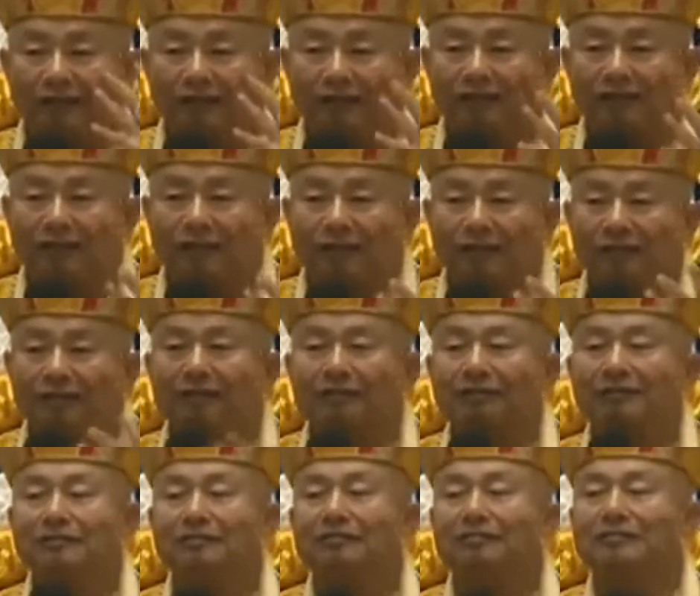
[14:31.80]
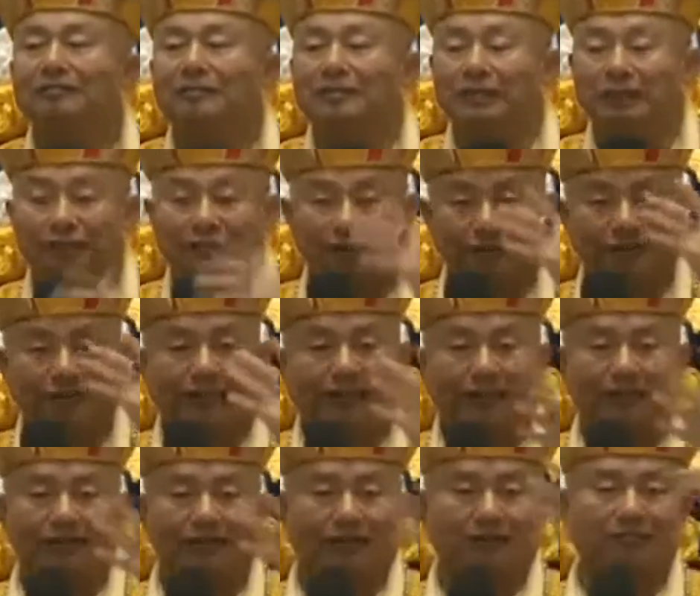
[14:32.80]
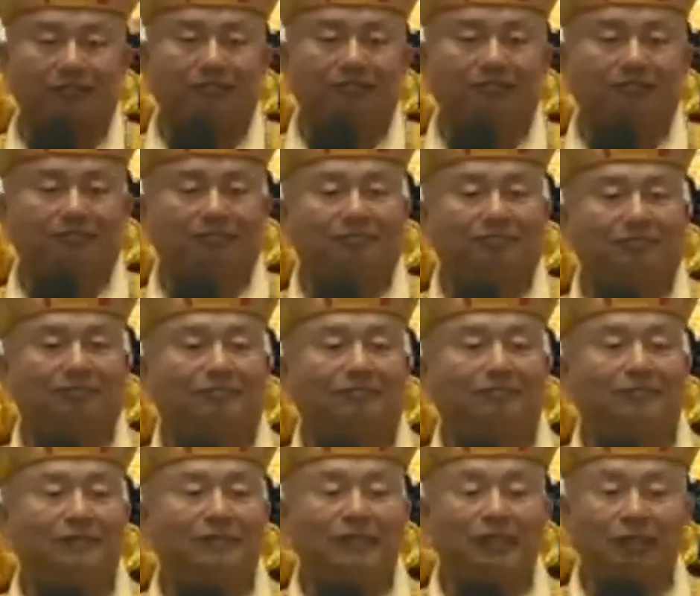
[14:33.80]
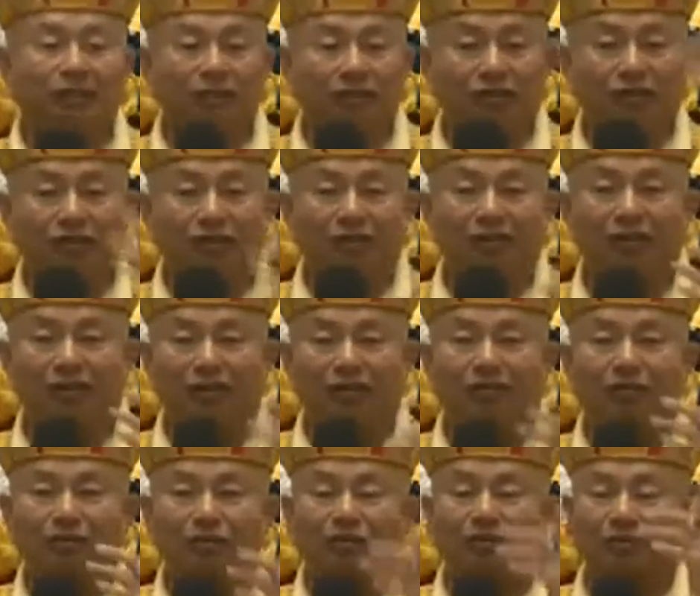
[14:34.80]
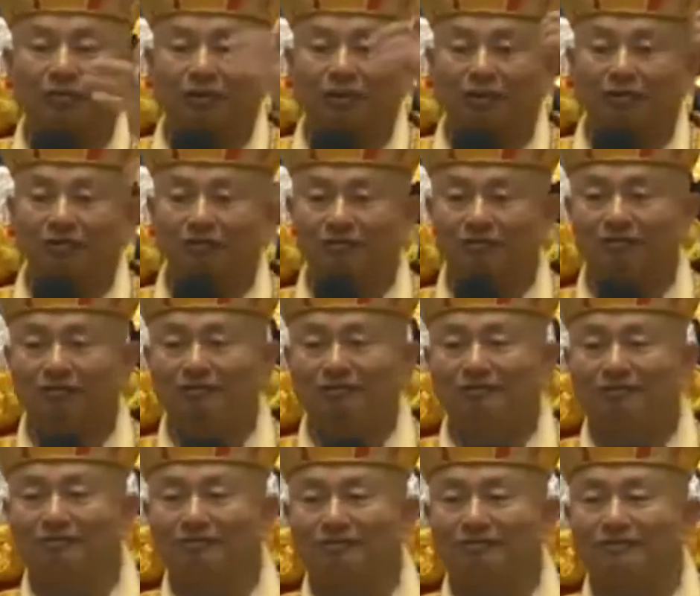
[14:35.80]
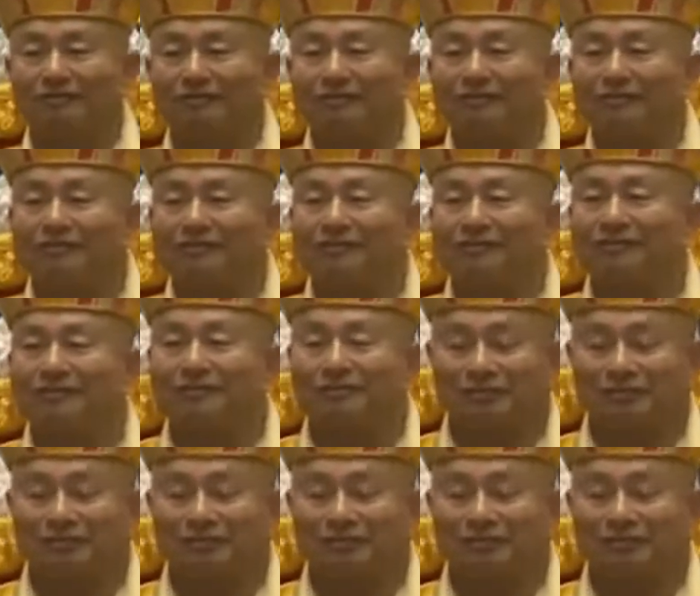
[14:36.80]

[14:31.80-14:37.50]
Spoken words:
So you need to view all sentient beings as